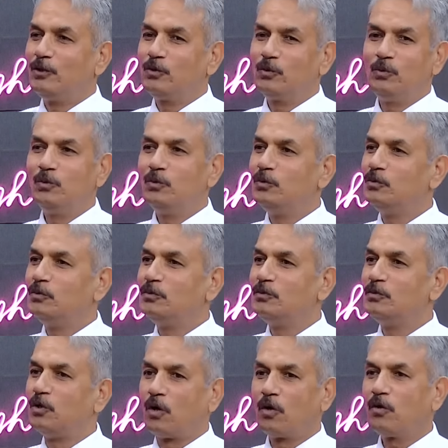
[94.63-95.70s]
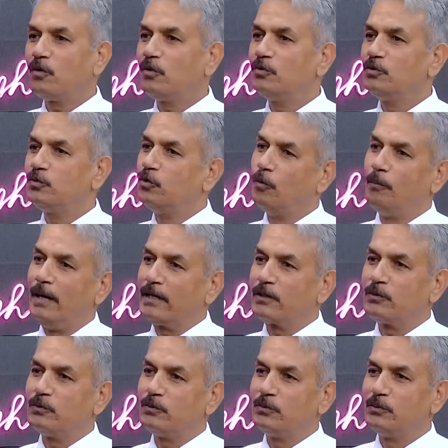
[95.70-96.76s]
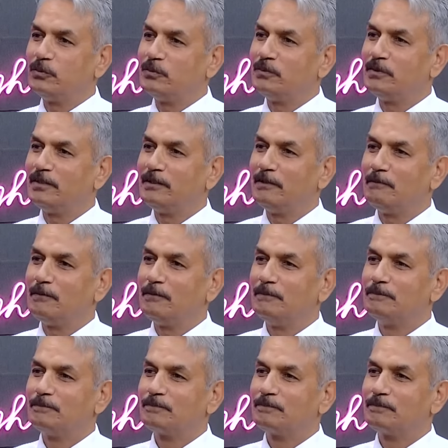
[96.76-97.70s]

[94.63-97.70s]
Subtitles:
to, no, you go back to